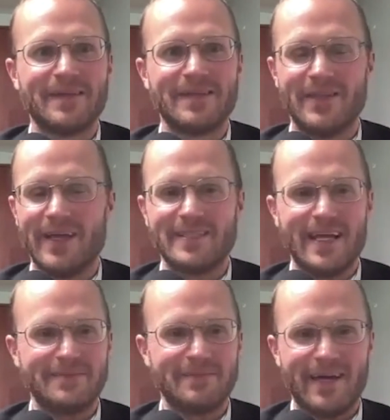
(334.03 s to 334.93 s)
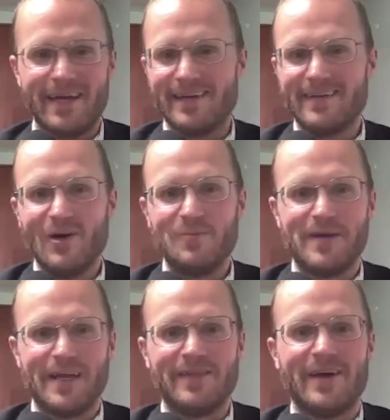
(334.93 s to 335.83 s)
So that's my
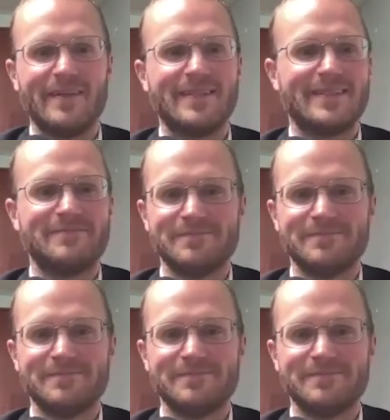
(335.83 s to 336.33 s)
opening thoughts.